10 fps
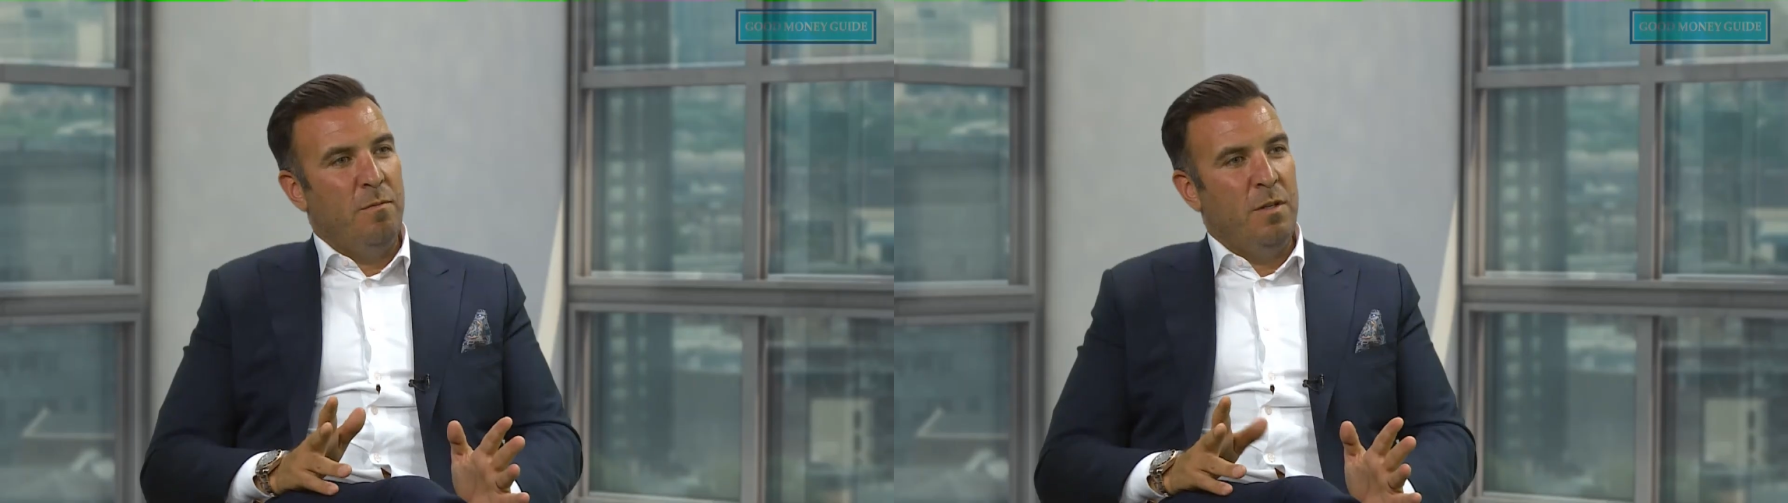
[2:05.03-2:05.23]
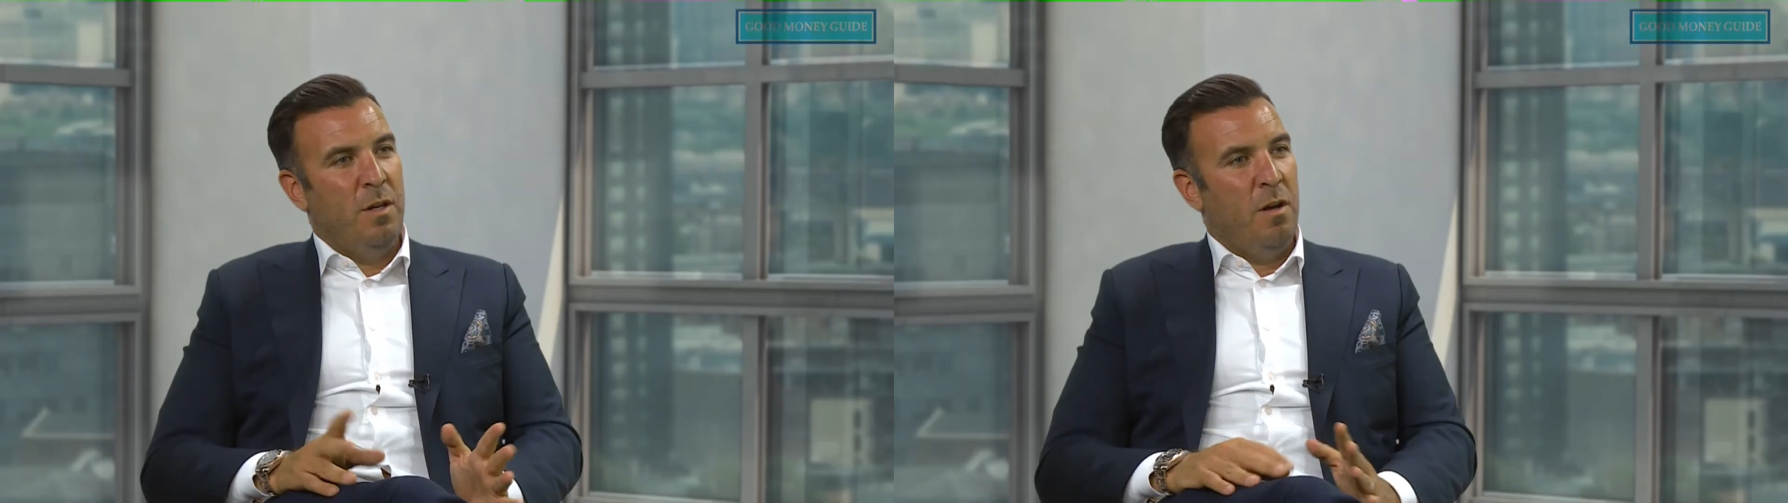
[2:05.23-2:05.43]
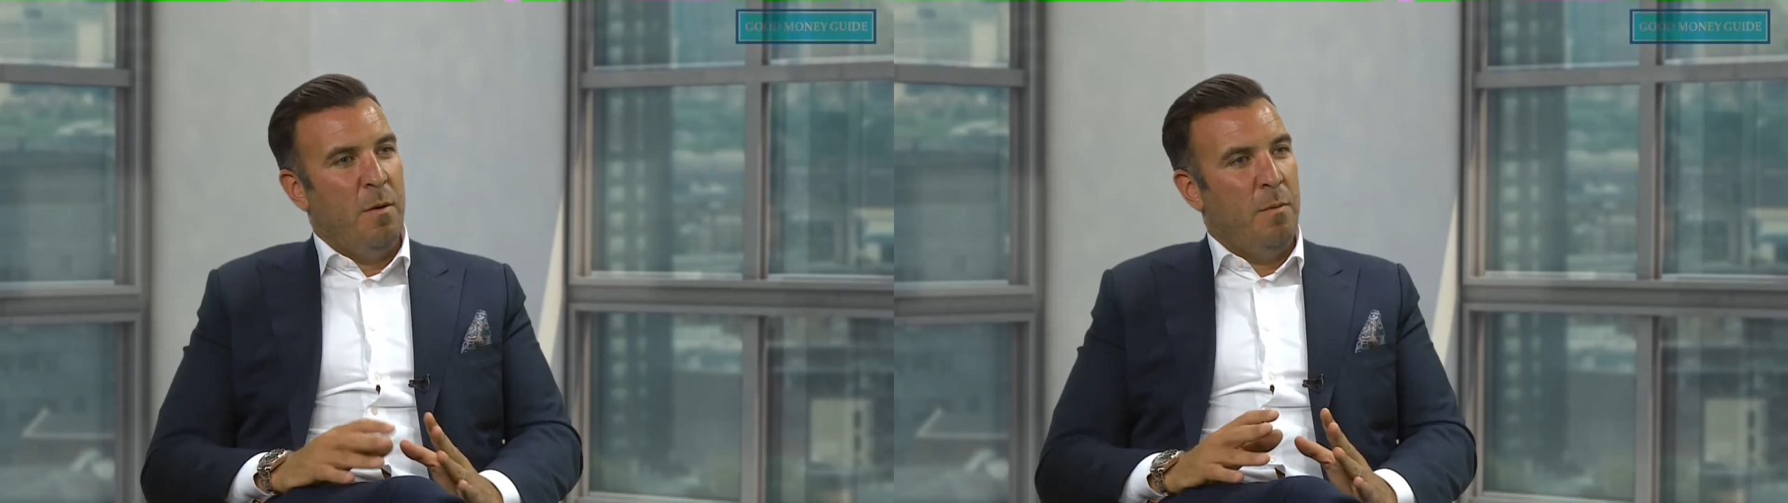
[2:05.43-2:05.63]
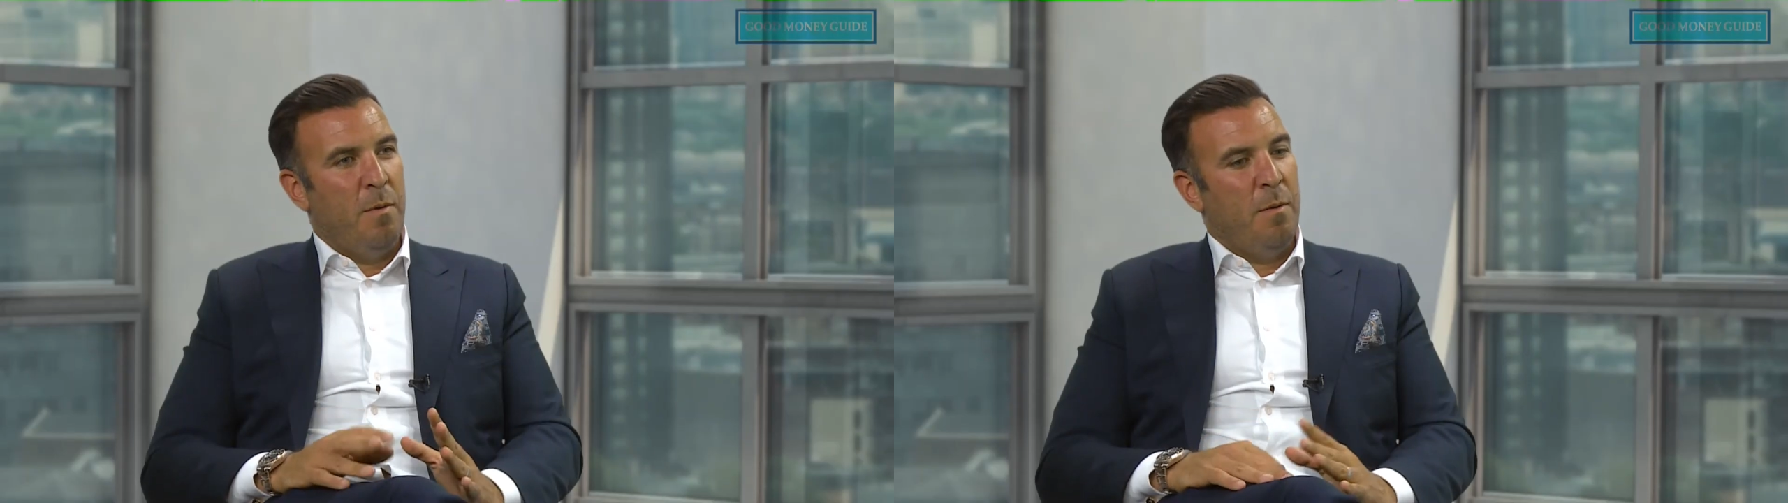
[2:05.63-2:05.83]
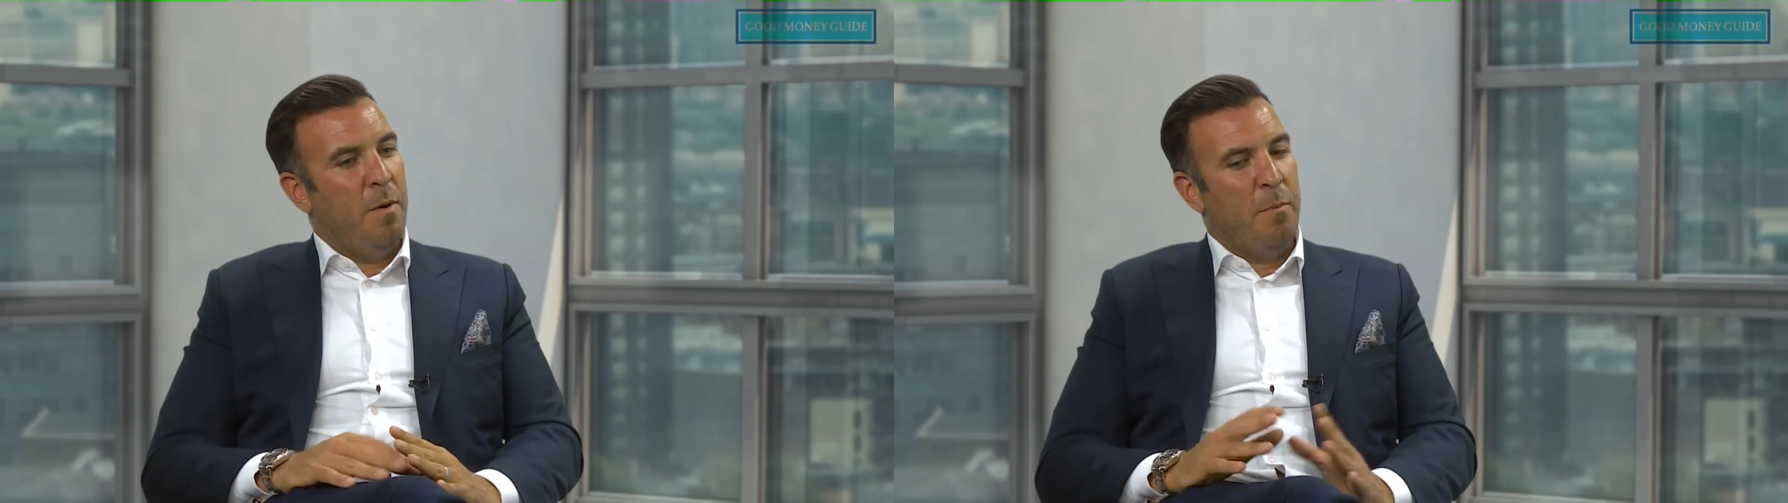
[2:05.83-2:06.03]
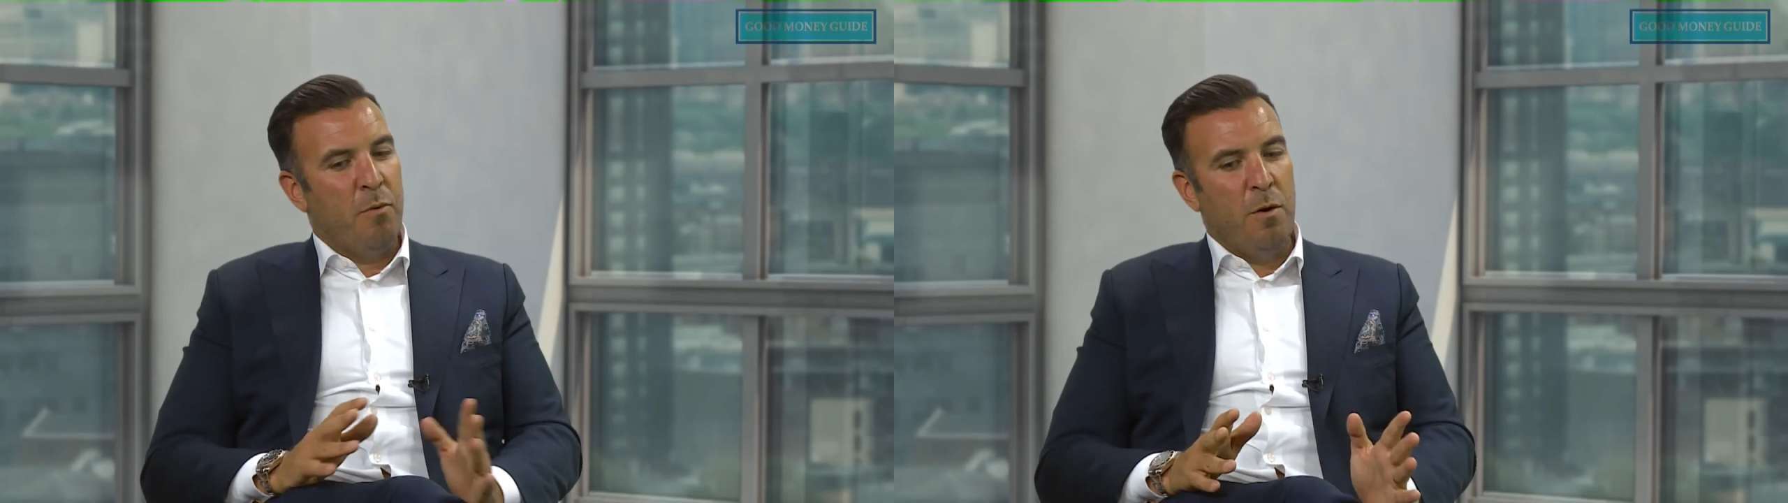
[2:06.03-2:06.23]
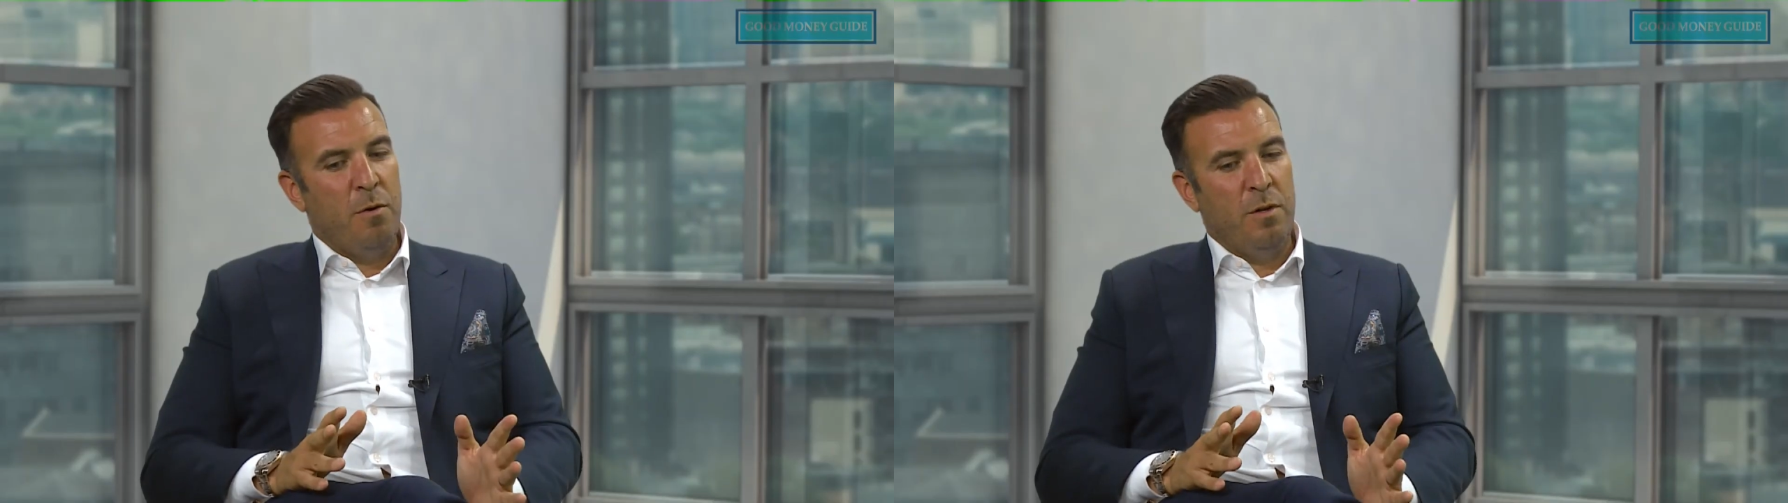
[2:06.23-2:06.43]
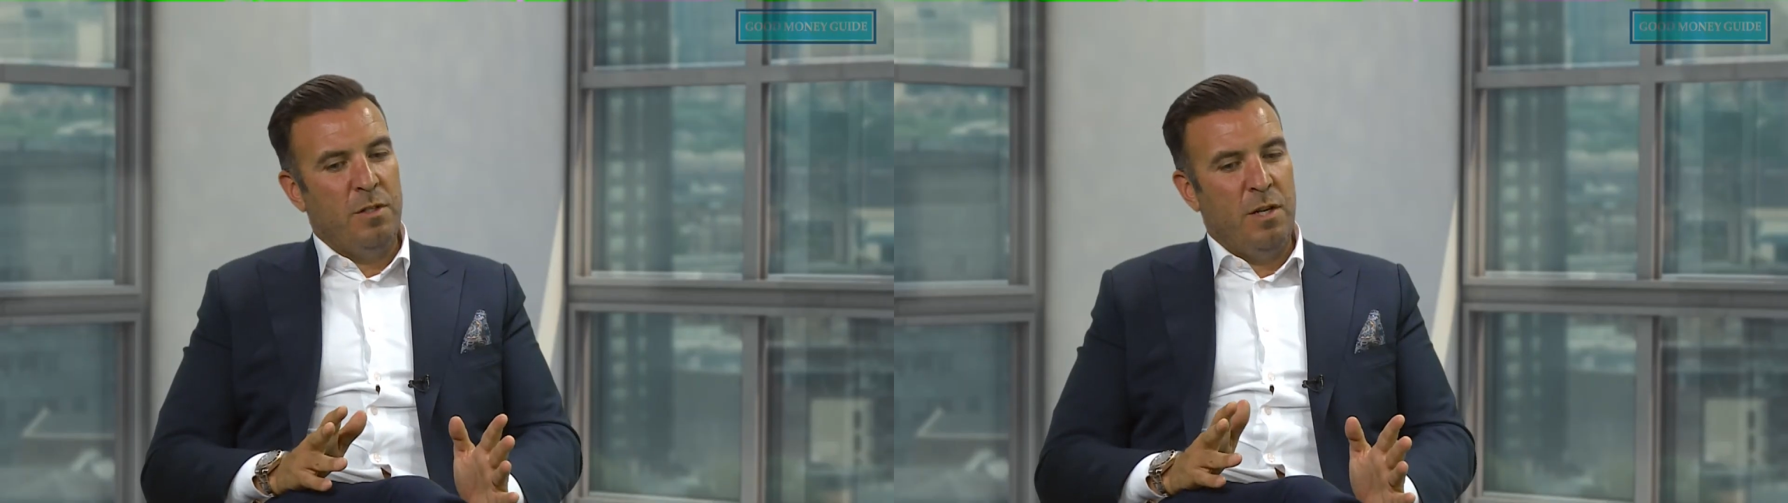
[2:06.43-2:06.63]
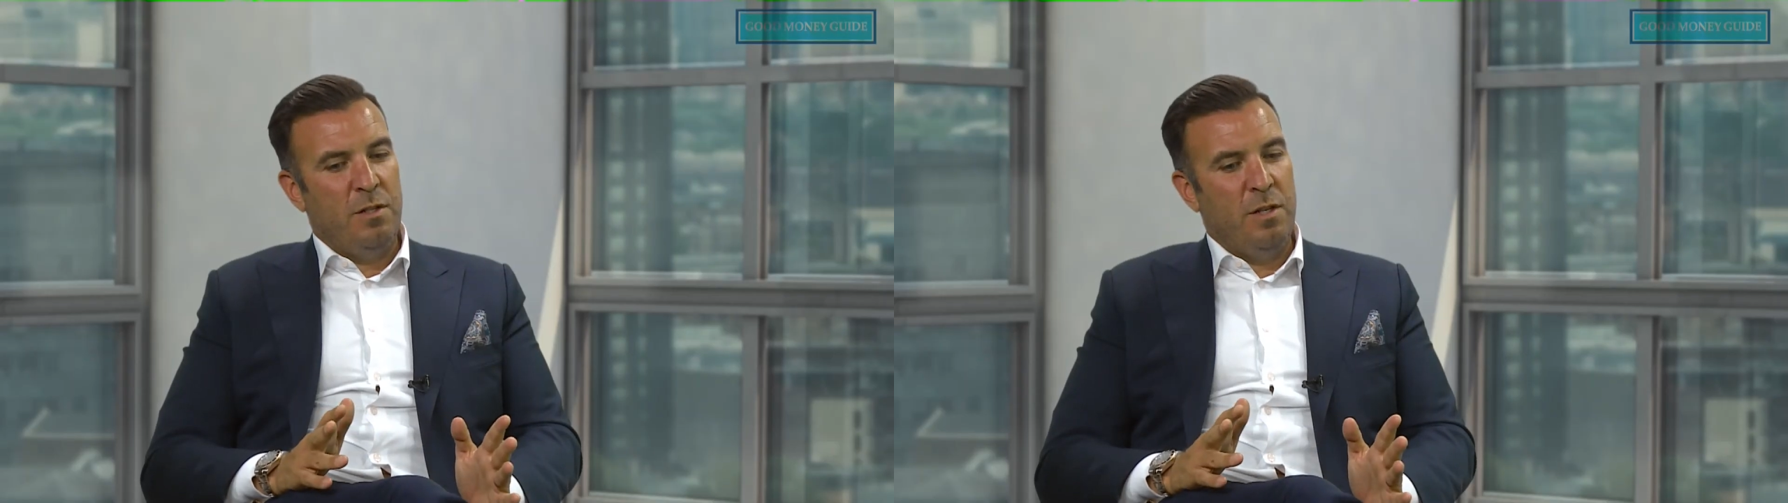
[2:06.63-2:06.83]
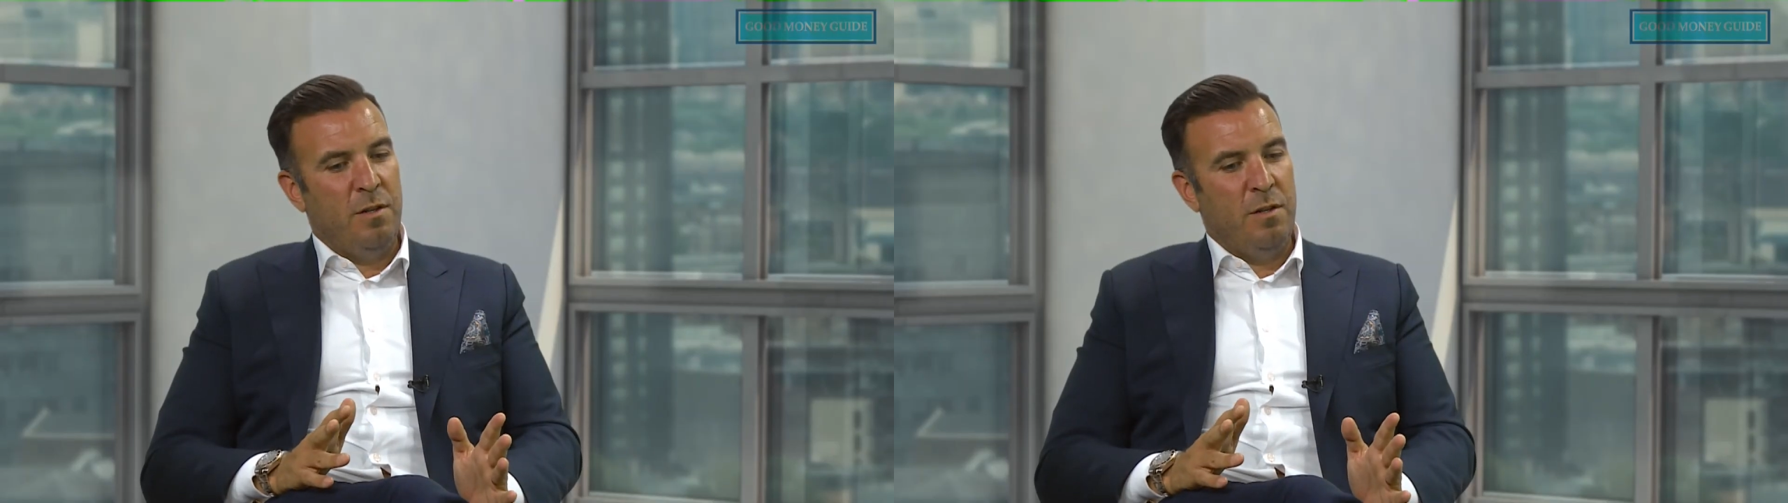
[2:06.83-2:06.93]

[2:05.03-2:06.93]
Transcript: a broker essentially